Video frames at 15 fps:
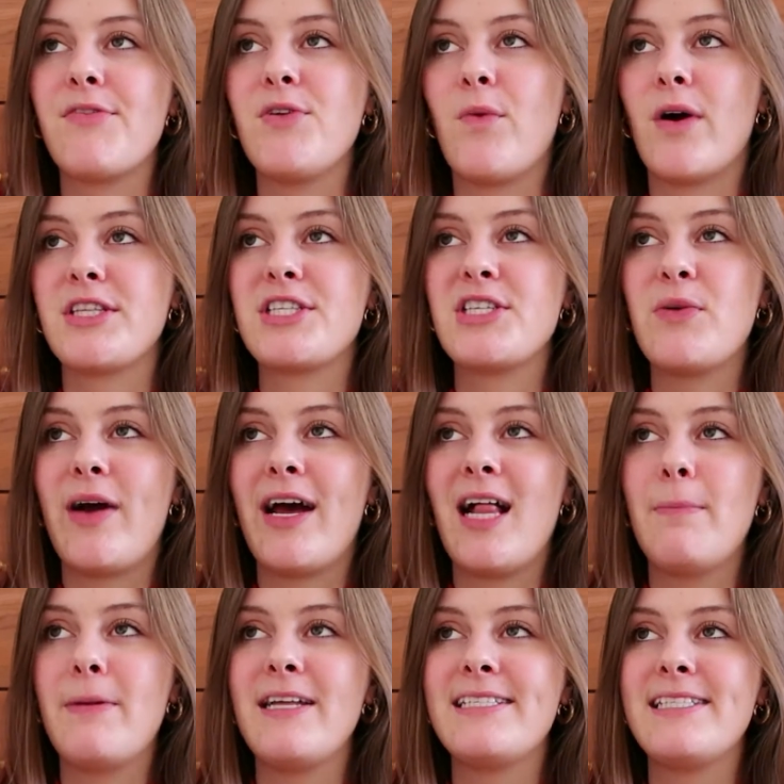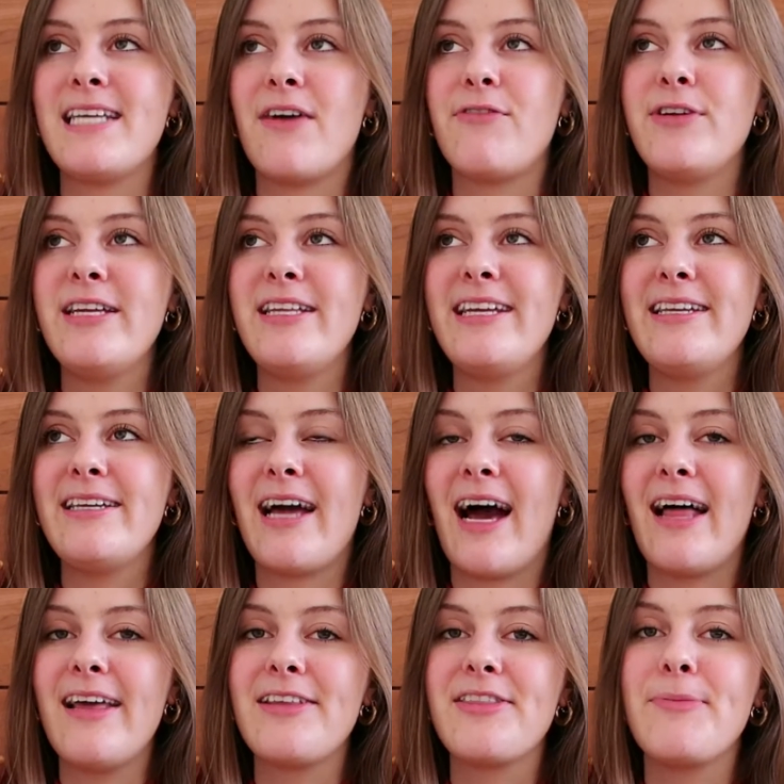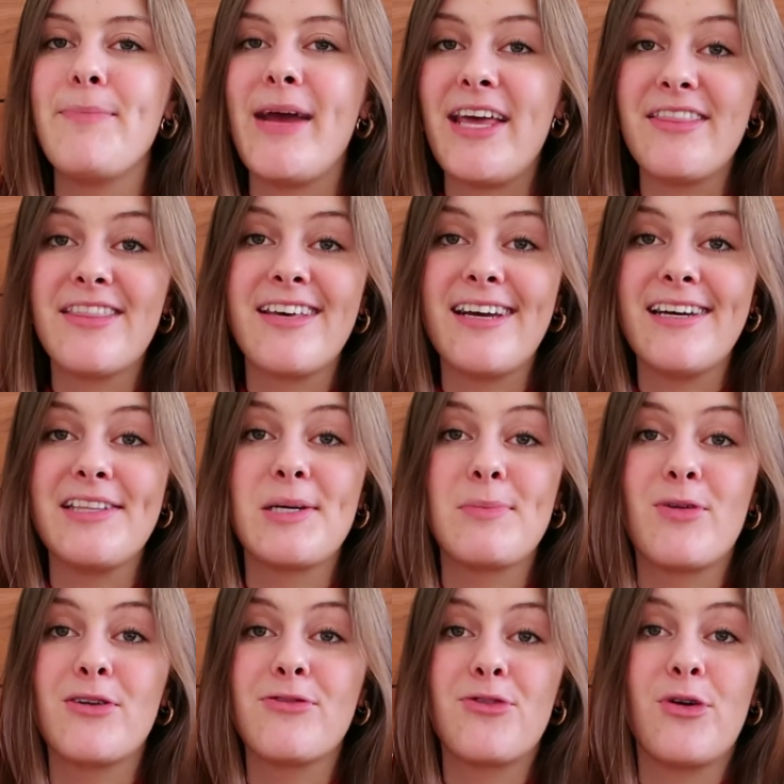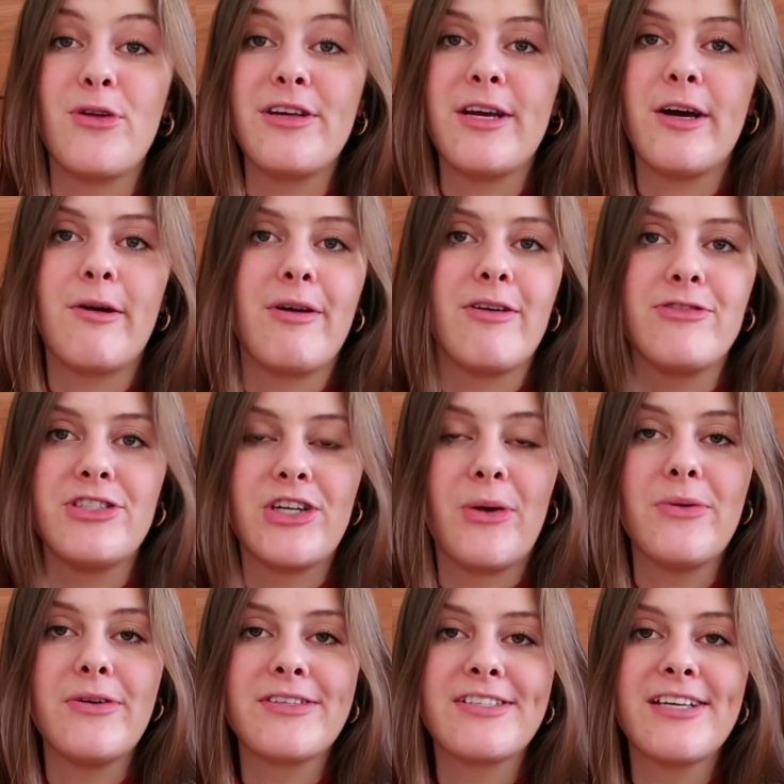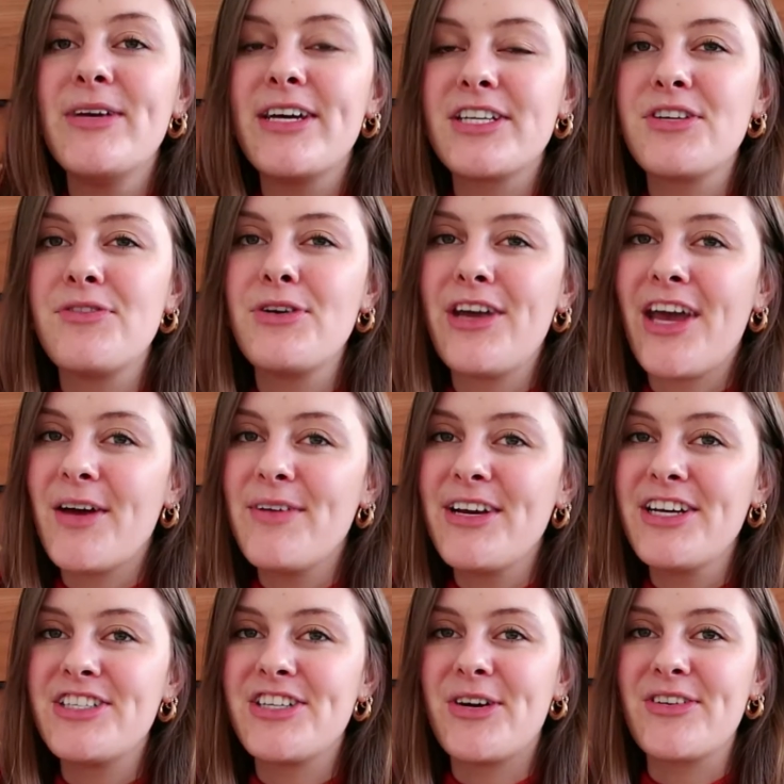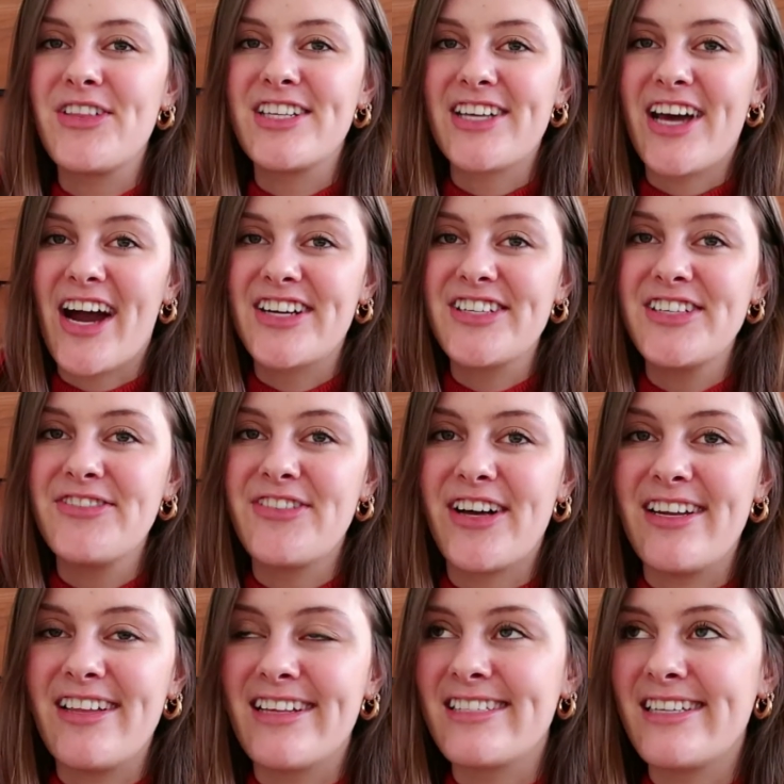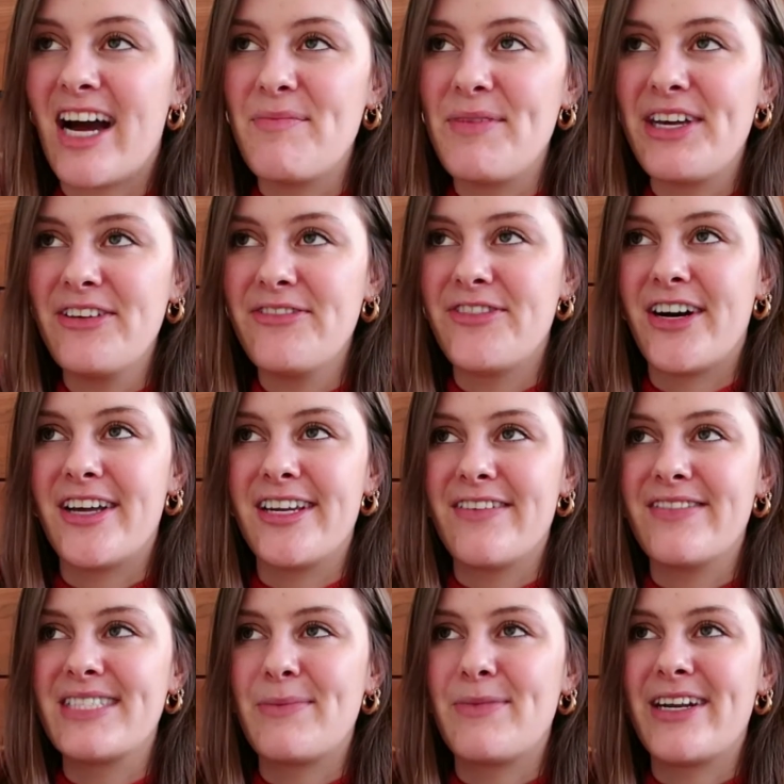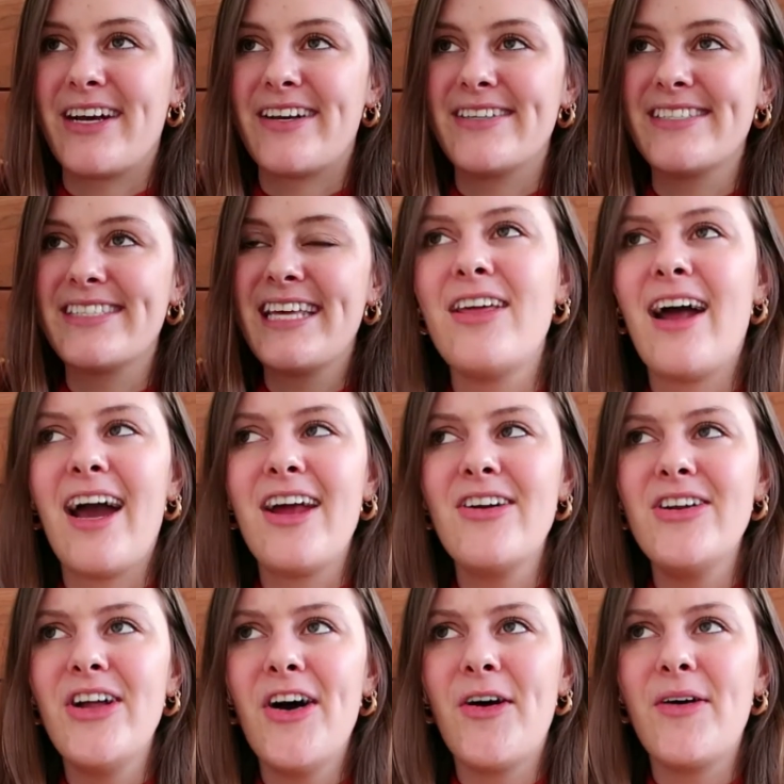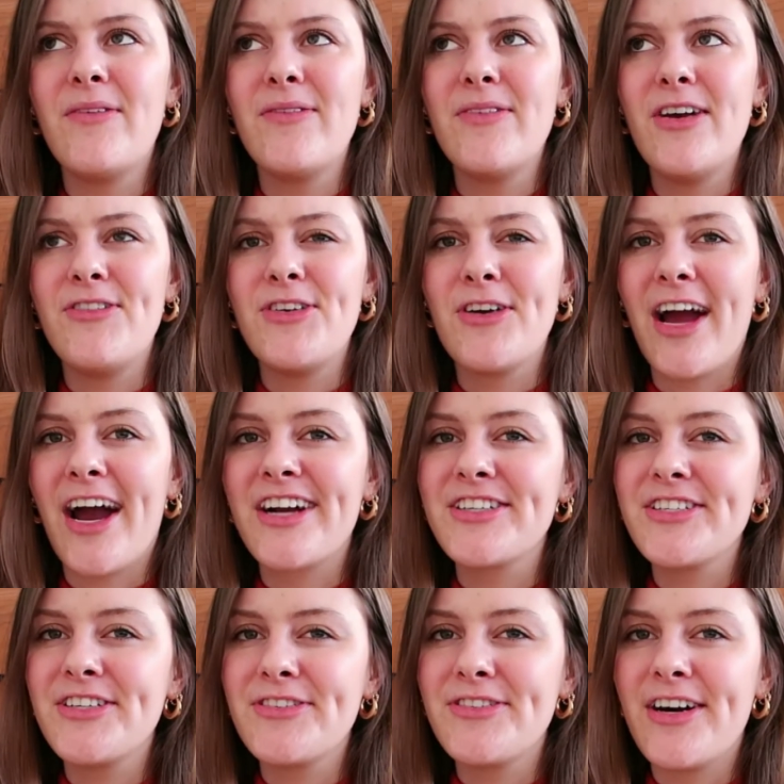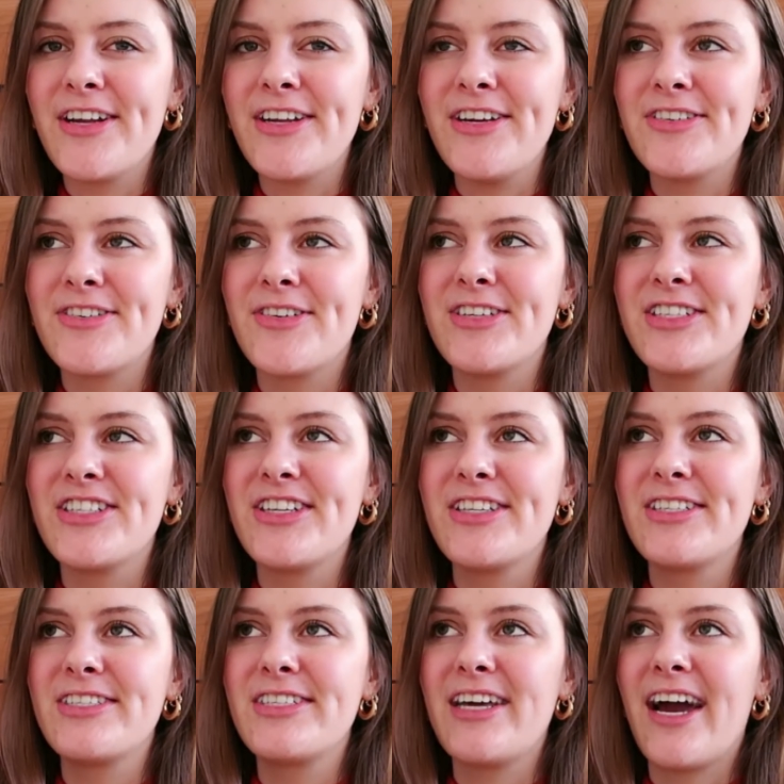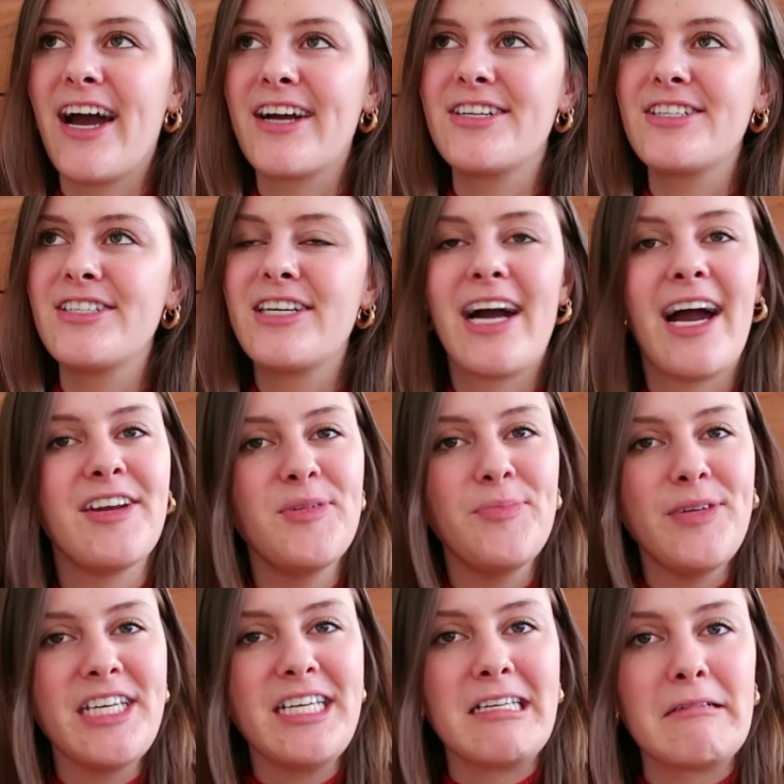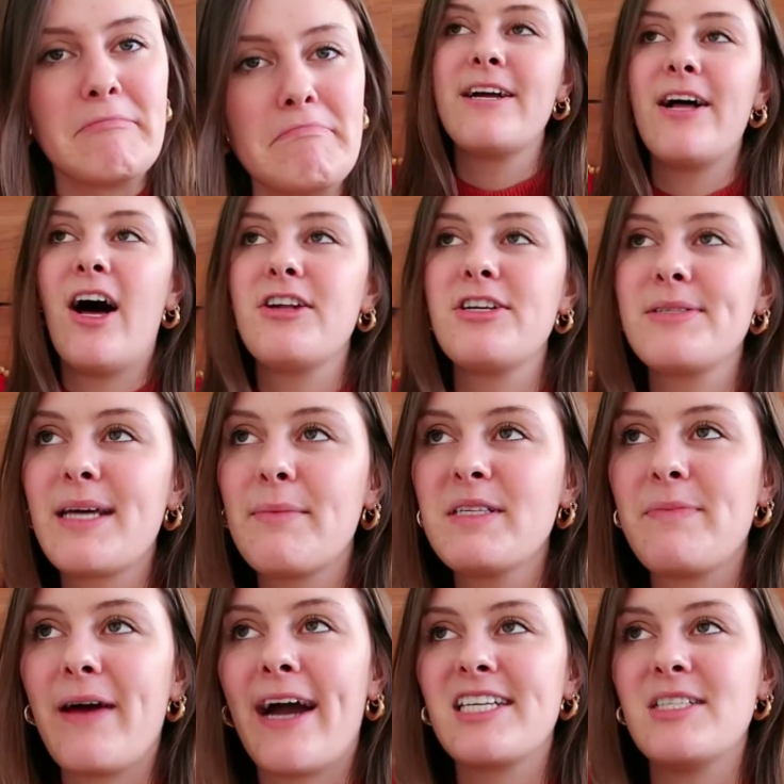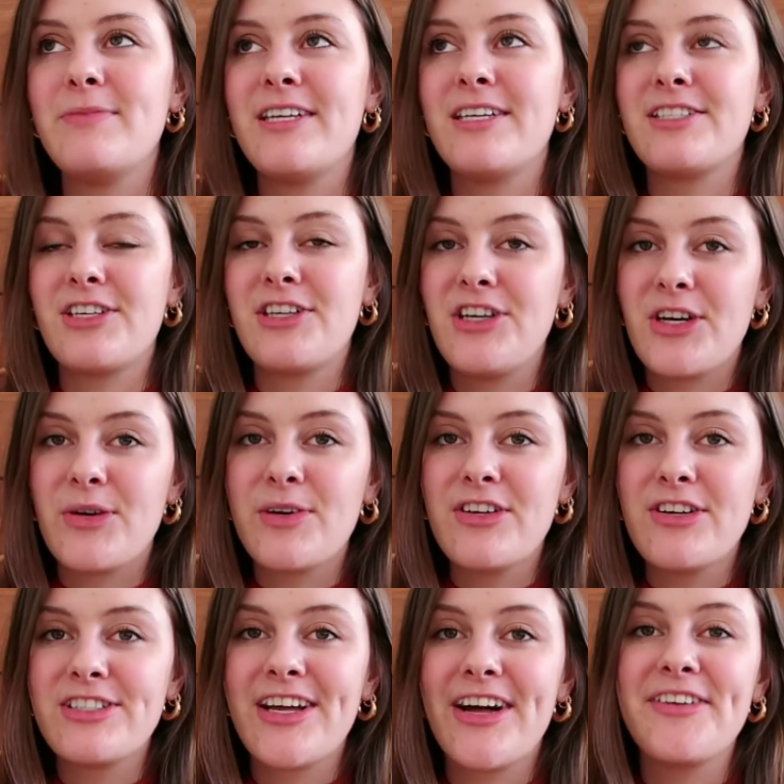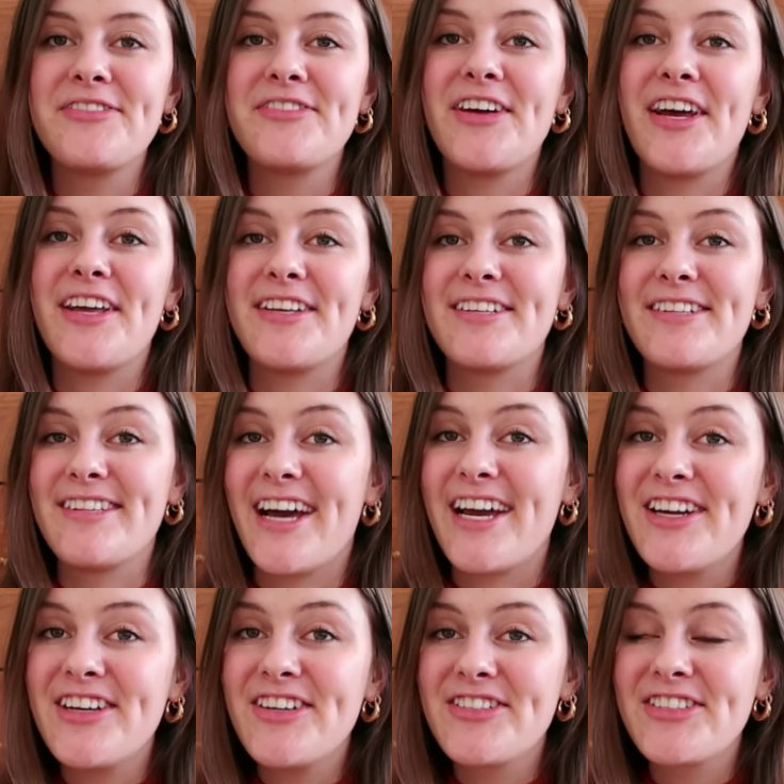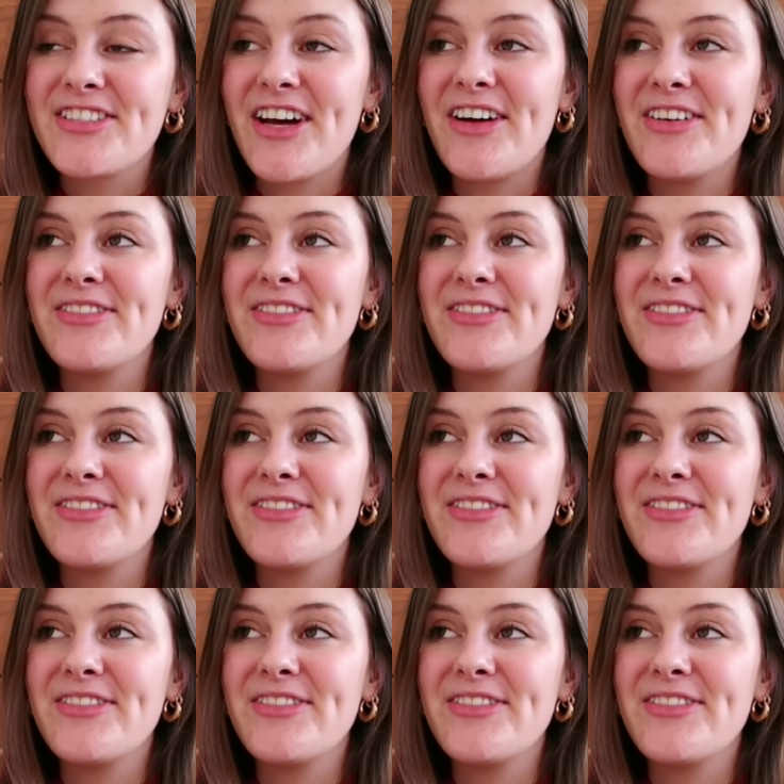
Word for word: every once in a while, but it's definitely not like the main thing in their portfolio of jokes, because if you can't make a joke that's actually funny, that's not making fun of someone else, then I don't know if you're actually funny or just actually kind of mean. But it all just comes back to being secure with yourself and liking yourself